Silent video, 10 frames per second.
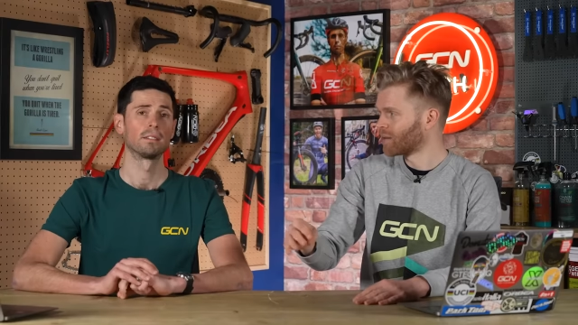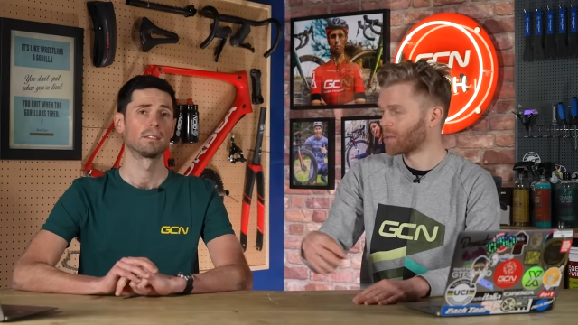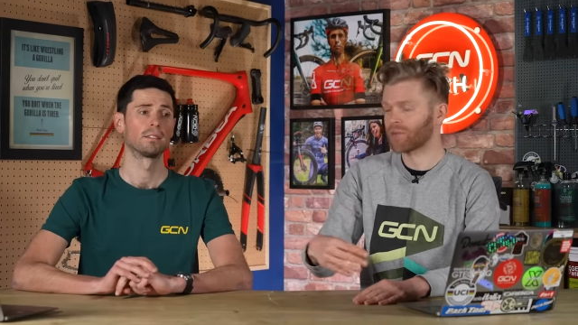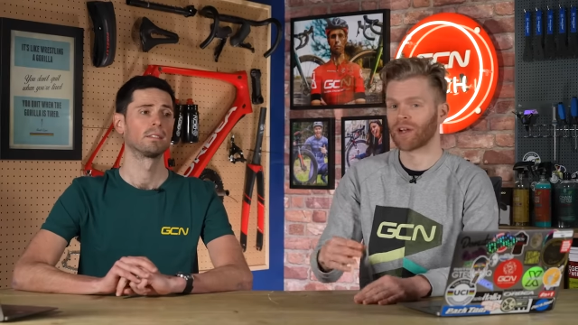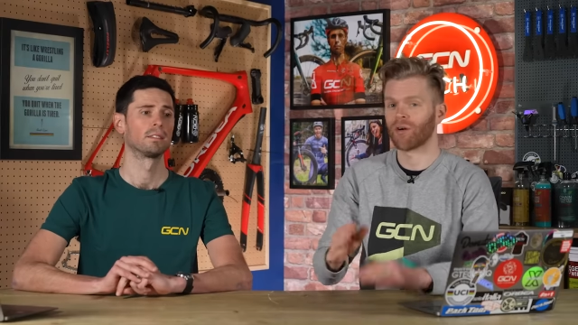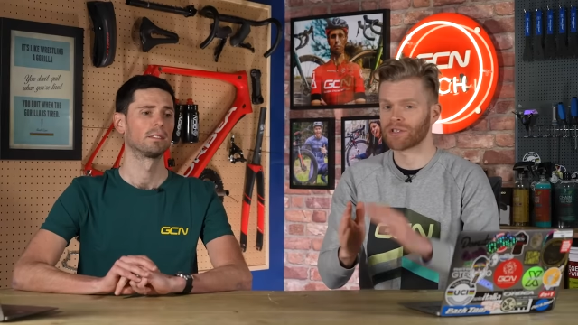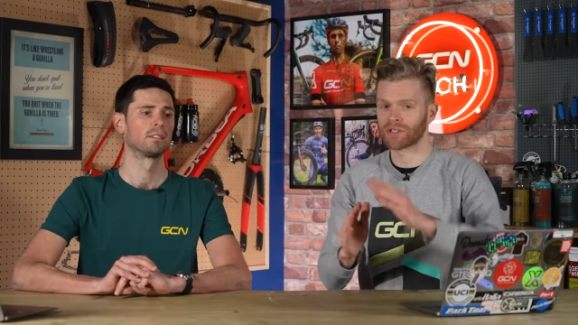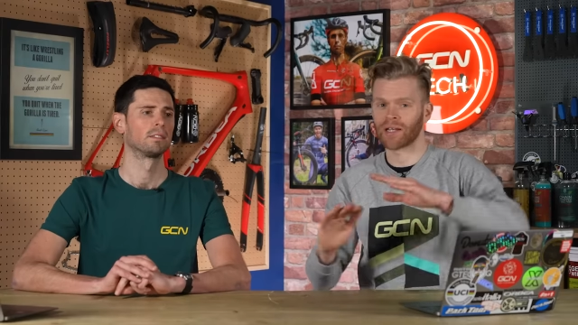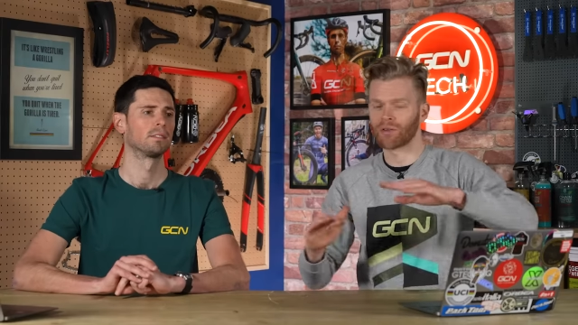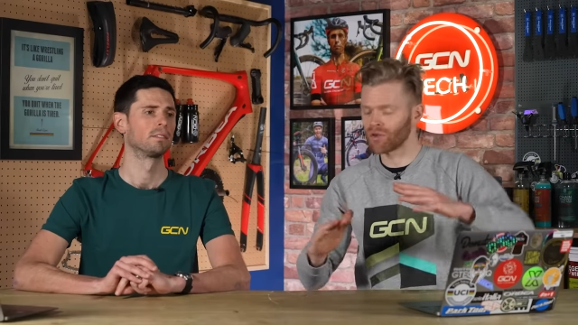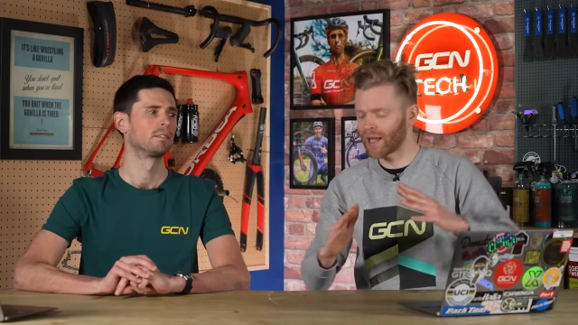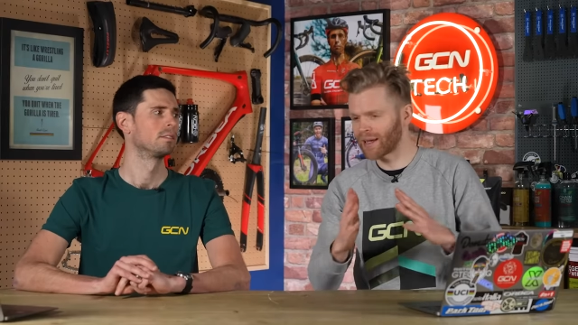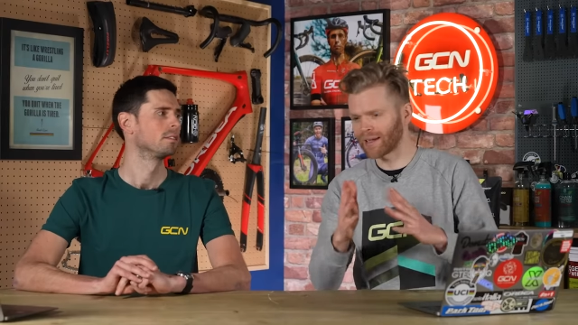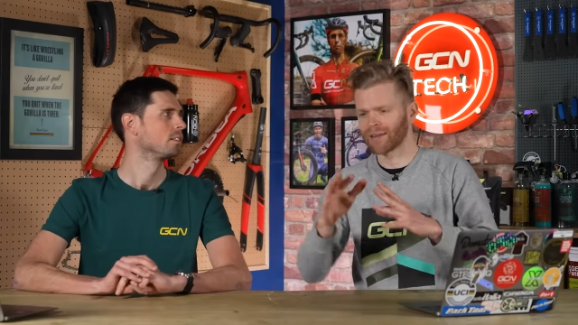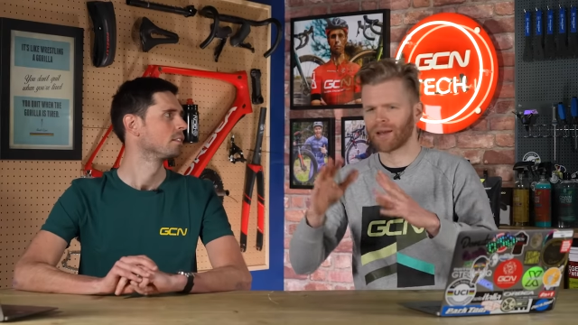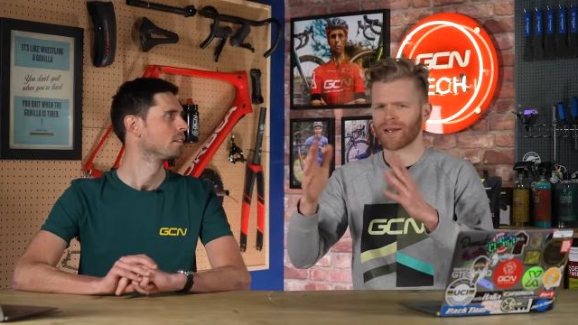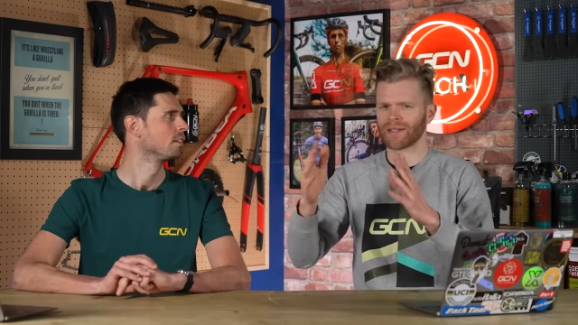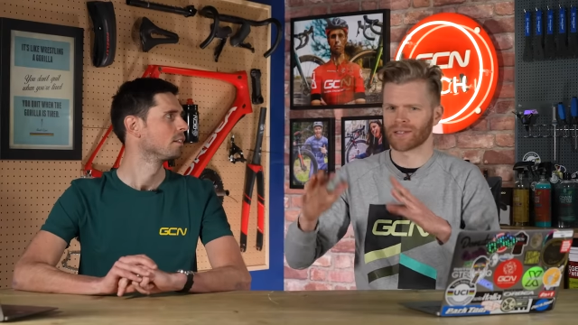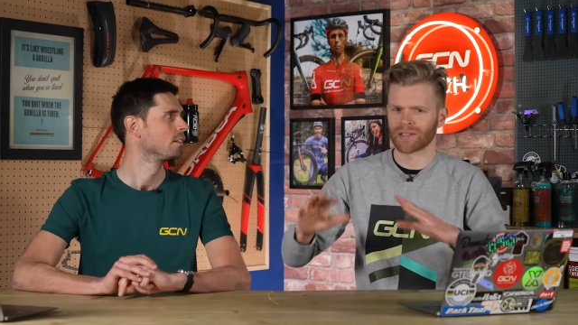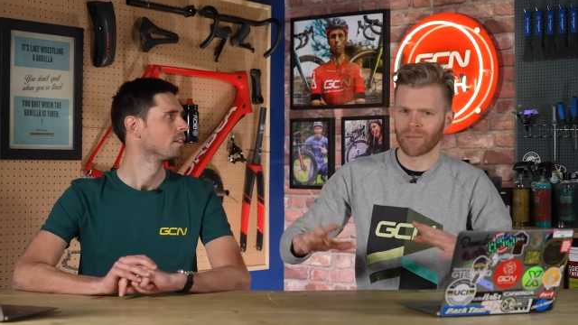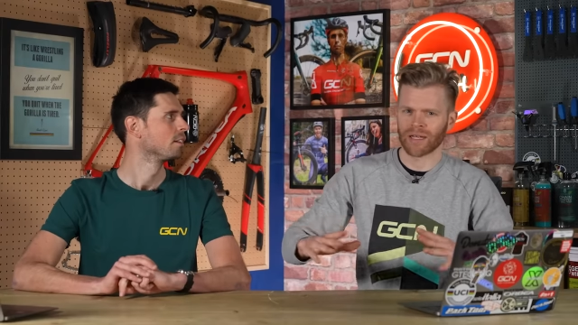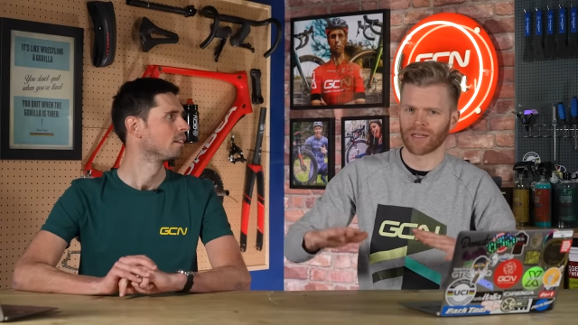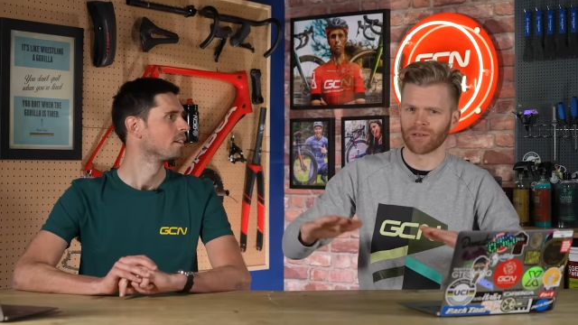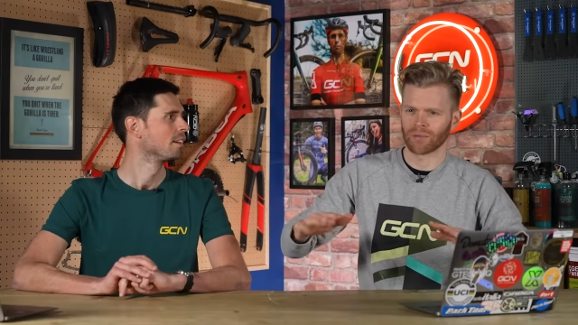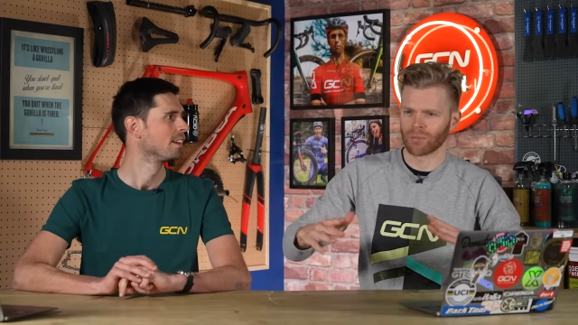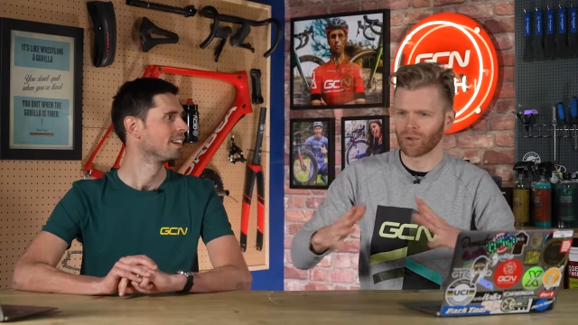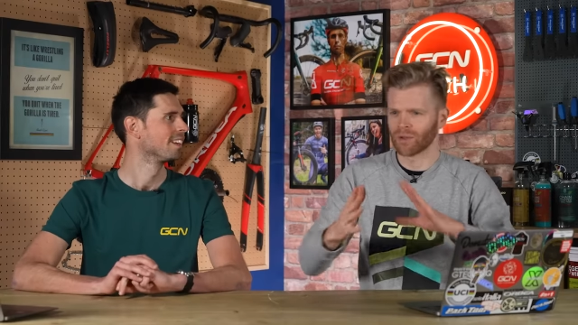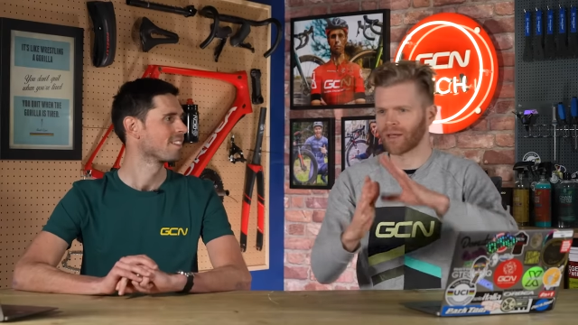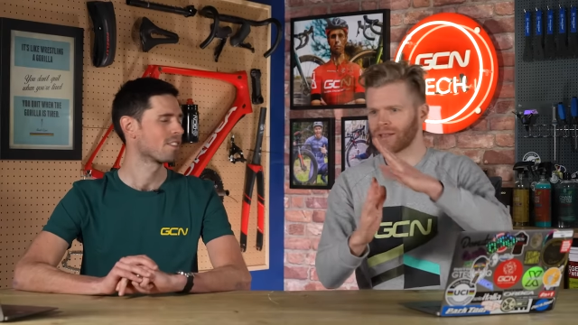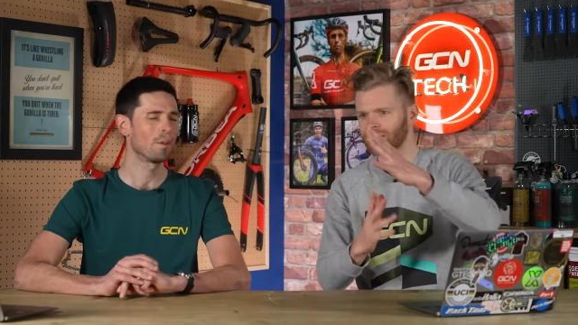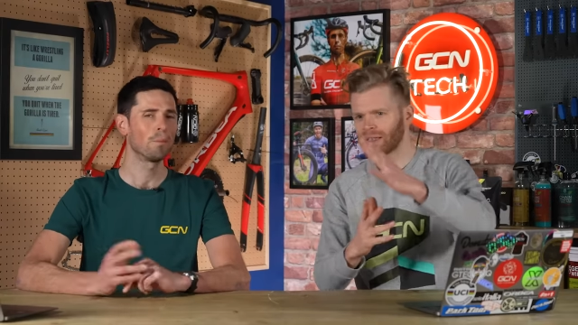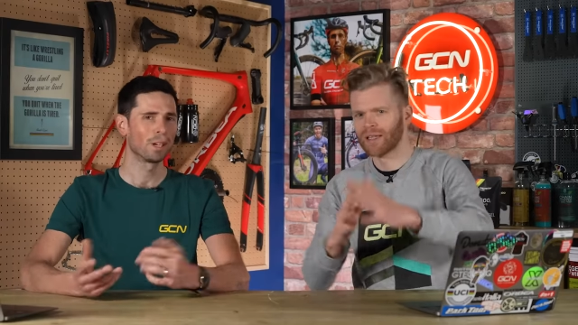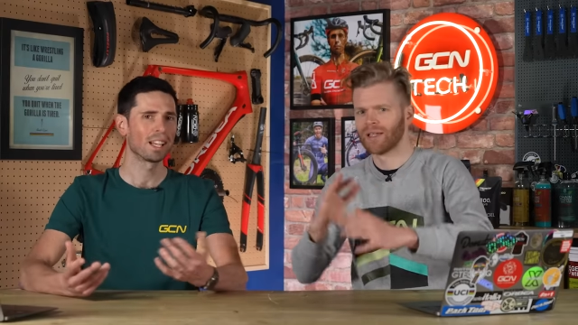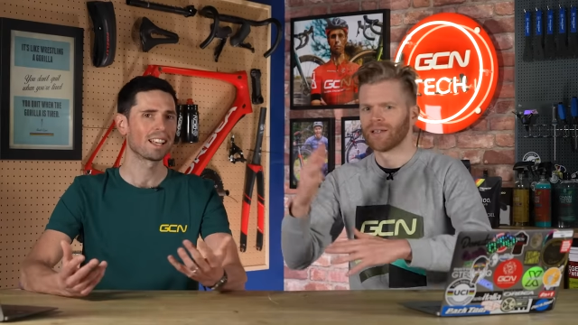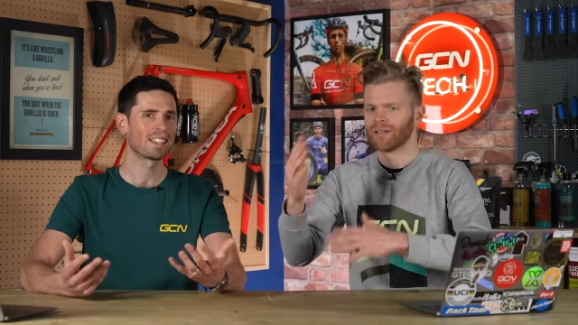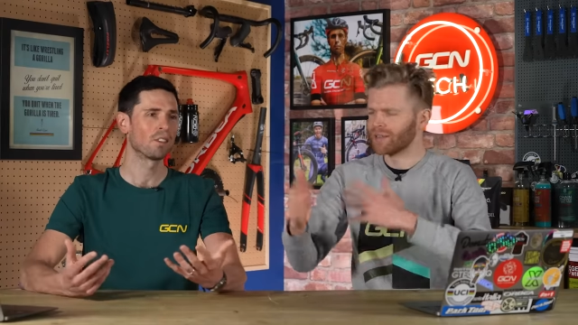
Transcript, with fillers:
Speaker 1: People think, oh, it's just like organic lines to make it look more like... Someone has